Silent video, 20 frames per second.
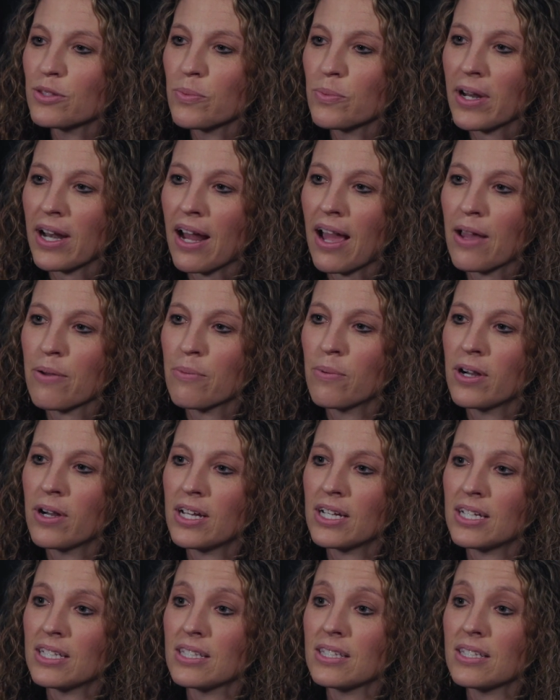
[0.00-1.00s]
when I
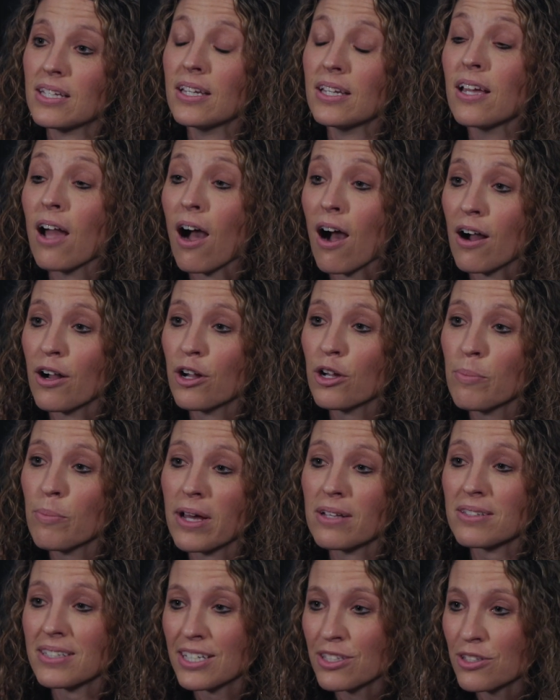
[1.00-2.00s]
was young, about
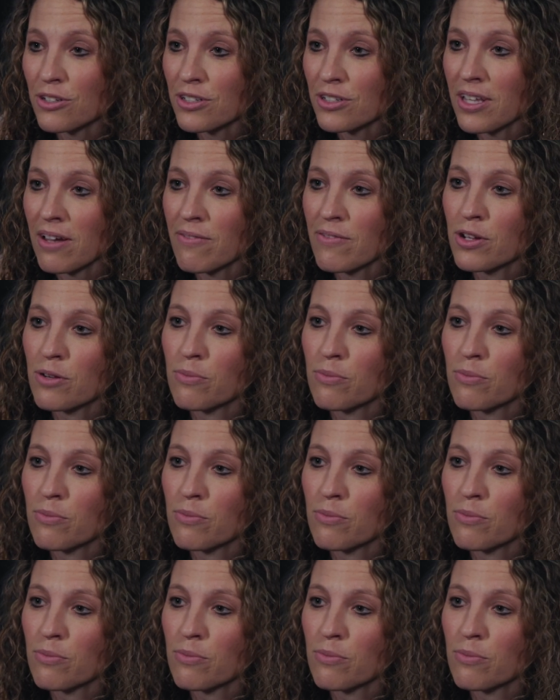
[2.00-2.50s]
six or seven.